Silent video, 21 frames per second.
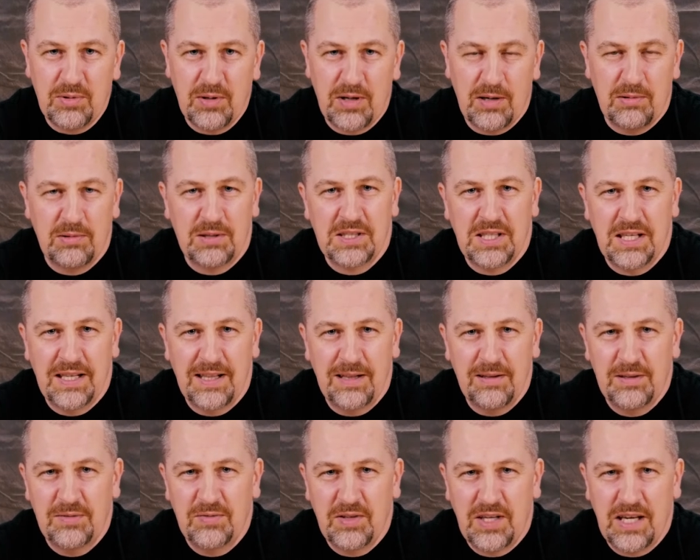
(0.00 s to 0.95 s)
to our
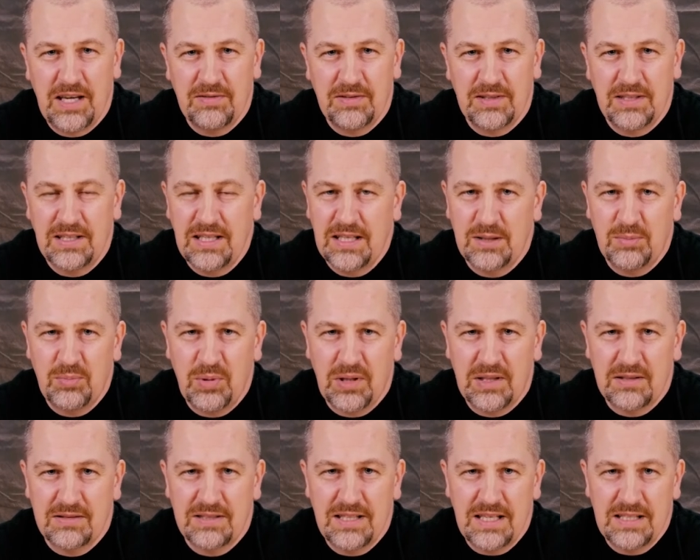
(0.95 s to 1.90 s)
channel if you haven't yet,
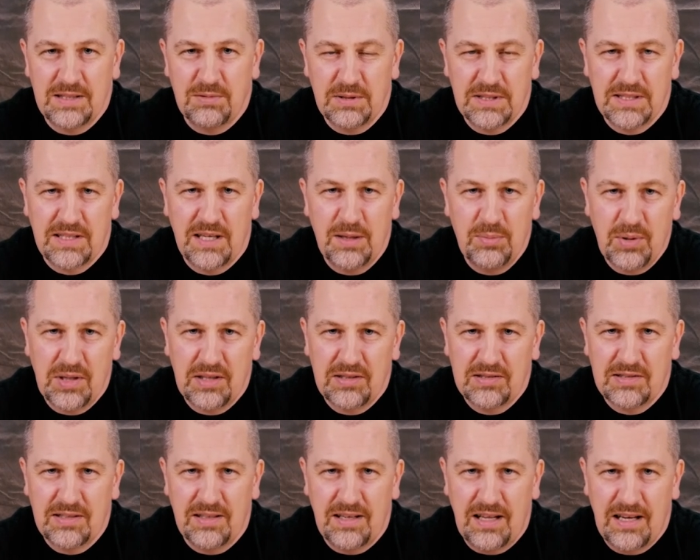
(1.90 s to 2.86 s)
because that's what's keeping
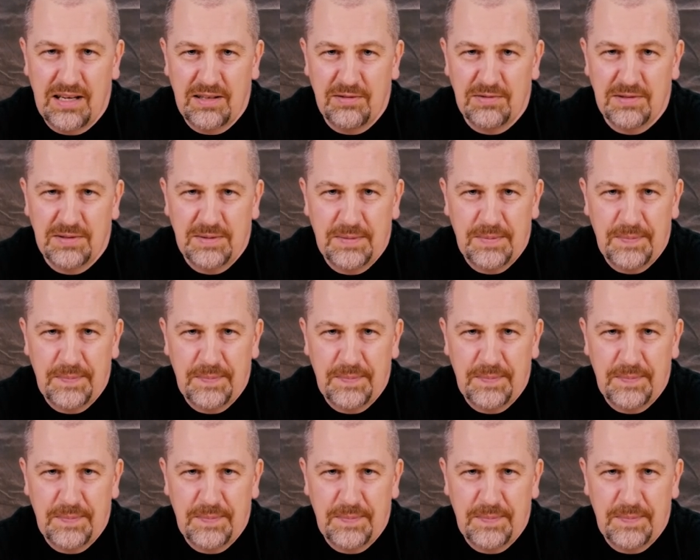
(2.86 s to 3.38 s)
us alive.